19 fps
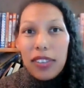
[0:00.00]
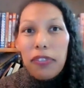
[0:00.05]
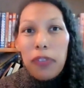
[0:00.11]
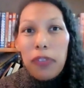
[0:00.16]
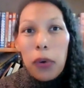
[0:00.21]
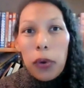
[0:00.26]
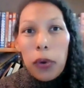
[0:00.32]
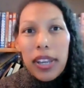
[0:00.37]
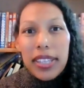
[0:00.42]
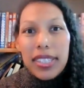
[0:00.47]
as a
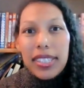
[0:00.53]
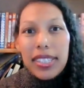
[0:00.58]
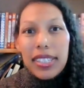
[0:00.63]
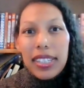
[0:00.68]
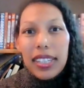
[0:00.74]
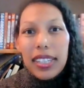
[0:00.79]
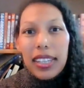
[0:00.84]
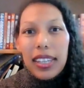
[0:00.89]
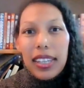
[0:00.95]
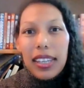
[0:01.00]

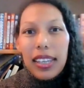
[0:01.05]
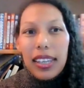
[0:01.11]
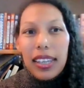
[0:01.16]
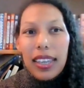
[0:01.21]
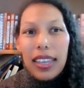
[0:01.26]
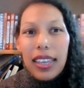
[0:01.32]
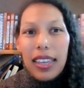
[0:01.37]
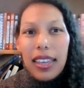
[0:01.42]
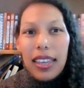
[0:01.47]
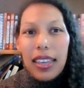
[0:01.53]
forest.
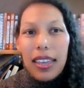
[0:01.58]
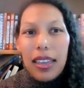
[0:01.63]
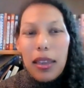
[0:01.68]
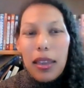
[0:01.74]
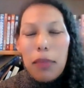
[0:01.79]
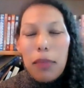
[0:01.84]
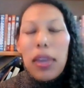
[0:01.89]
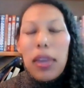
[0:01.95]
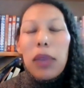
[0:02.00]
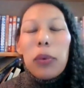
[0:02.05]

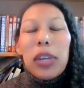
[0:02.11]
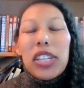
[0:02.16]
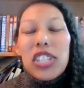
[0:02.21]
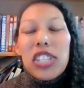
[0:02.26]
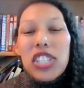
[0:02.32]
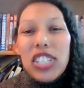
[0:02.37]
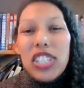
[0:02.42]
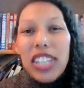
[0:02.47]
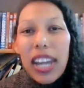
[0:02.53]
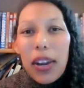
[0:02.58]
May we
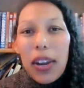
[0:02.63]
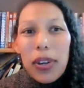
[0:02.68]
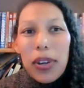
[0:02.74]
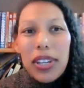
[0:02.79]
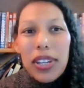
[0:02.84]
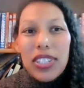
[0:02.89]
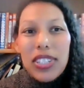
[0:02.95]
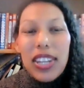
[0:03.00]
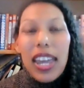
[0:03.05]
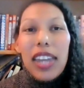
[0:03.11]

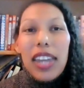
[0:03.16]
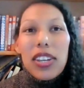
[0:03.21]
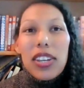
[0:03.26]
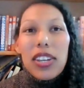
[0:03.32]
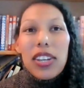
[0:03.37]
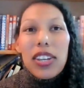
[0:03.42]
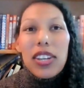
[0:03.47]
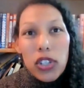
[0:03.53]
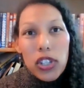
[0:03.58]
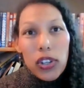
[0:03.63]
cherish
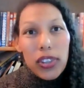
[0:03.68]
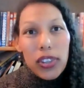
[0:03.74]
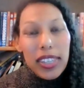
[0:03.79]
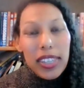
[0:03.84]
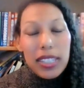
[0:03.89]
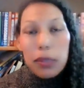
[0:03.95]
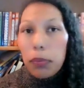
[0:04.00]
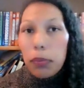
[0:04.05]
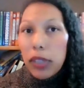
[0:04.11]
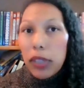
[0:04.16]
and
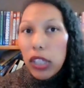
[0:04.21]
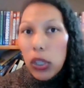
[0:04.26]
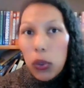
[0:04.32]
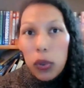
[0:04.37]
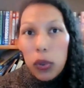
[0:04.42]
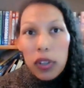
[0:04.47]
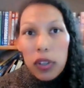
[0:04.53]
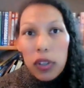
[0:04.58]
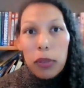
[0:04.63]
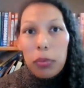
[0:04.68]
nurture this
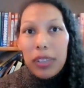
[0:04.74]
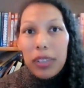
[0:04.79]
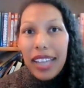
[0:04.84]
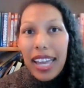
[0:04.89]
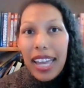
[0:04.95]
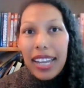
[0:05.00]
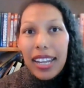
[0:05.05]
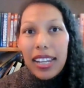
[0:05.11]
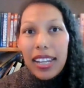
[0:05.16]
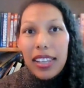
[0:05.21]
beautiful
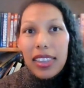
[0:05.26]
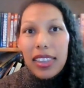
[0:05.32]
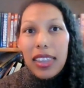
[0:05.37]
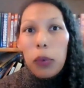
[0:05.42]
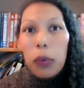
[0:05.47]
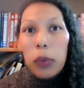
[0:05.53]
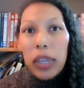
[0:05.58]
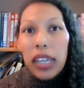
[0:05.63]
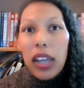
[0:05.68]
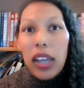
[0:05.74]
planet
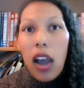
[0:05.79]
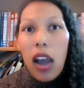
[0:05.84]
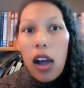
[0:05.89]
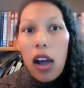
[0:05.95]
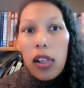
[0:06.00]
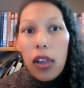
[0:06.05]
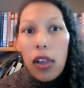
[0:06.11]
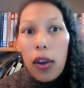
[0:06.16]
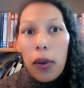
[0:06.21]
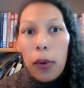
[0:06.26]
that we
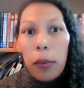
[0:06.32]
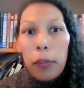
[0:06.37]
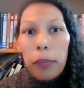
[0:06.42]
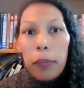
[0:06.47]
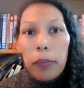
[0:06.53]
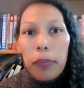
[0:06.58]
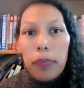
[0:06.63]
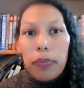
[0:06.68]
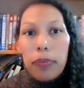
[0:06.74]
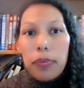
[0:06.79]
call
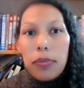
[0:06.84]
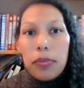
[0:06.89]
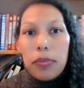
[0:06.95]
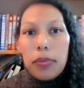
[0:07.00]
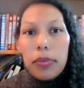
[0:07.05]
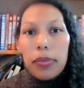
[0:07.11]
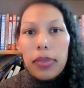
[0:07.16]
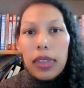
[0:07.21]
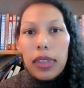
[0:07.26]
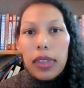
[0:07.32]
home.
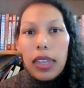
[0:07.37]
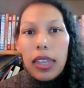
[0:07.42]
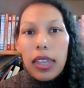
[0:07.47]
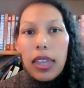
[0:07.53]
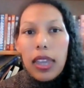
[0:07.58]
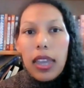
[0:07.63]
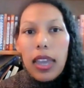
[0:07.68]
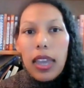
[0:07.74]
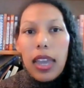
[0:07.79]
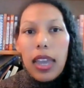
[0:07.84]

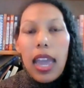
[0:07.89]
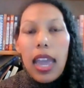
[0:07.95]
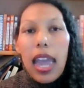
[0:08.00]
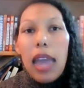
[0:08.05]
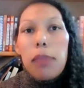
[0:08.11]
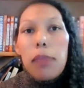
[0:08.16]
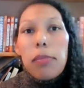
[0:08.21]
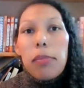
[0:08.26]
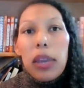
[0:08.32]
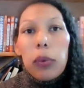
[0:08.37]

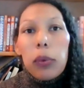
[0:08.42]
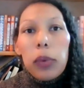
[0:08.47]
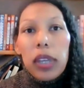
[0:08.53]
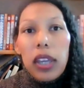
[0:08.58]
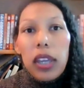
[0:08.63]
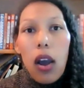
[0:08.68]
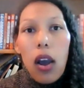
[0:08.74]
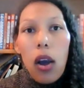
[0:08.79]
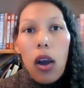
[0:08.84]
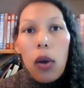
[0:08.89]
And may
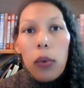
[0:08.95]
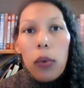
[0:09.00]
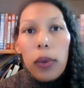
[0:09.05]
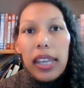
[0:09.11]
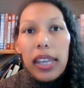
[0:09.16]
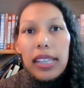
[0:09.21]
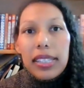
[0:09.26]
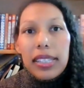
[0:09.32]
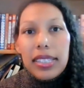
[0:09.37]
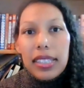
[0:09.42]
we
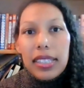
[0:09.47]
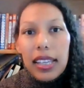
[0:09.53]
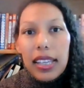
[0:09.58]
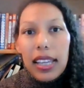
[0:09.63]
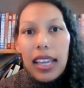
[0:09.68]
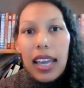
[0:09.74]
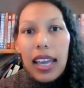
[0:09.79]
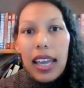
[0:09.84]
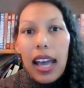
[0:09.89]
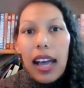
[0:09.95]
always
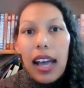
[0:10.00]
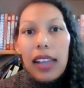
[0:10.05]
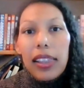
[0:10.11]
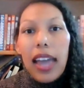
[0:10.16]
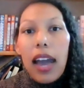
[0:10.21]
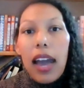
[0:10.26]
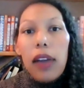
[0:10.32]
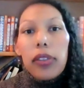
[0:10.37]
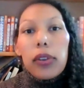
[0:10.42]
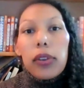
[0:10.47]

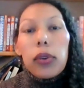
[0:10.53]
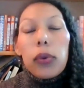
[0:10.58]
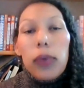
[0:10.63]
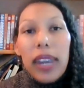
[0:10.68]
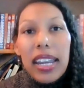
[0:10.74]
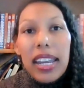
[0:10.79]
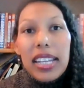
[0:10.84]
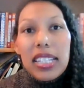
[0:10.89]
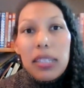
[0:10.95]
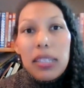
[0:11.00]
allow the
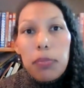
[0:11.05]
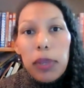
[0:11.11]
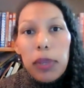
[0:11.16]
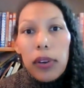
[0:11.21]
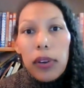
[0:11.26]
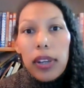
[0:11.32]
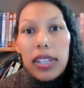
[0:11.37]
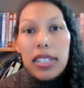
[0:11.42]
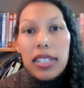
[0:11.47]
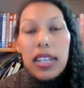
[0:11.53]
great
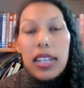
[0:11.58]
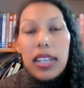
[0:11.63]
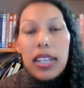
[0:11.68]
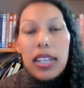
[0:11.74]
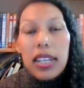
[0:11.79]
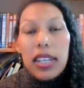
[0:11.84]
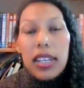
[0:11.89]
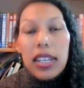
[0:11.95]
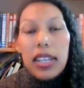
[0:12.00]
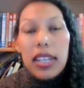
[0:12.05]
spirit
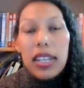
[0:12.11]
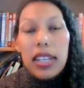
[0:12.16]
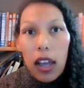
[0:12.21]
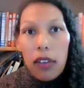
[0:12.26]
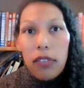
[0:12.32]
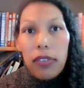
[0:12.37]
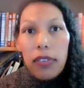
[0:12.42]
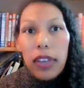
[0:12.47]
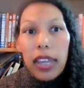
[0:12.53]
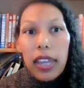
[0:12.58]
of
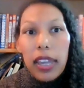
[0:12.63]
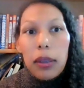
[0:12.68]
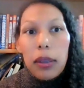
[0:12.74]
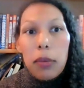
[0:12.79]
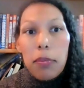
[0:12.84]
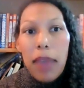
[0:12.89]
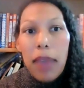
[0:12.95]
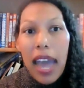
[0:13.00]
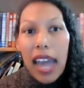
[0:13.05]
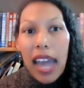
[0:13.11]
love
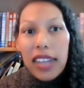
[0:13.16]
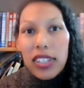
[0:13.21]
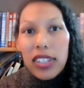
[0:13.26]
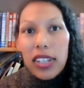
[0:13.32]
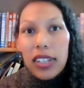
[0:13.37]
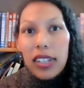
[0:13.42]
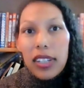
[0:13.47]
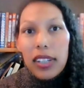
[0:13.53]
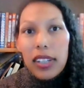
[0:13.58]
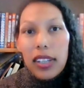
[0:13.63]
and
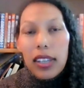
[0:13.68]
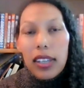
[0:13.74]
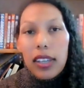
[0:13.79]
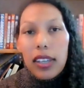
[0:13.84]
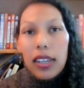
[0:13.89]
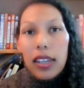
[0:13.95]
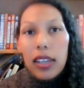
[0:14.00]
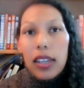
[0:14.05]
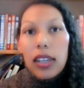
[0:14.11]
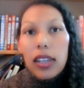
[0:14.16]
compassion
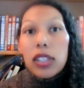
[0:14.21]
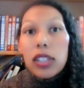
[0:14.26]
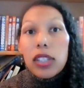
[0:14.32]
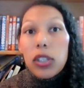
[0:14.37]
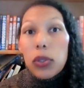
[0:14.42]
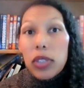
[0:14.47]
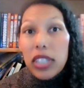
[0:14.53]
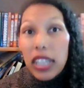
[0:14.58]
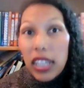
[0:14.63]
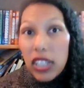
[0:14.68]

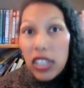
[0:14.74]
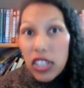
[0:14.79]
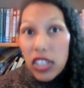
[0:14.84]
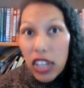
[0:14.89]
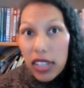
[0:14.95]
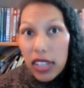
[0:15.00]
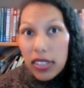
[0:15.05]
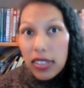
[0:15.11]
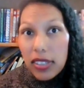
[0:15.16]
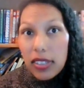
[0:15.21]
to
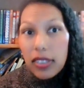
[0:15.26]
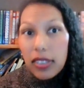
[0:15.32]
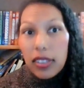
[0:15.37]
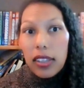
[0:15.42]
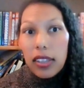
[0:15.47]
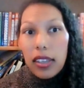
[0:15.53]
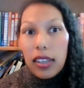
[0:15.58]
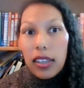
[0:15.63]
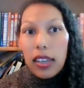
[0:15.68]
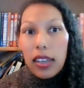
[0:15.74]
teach us
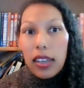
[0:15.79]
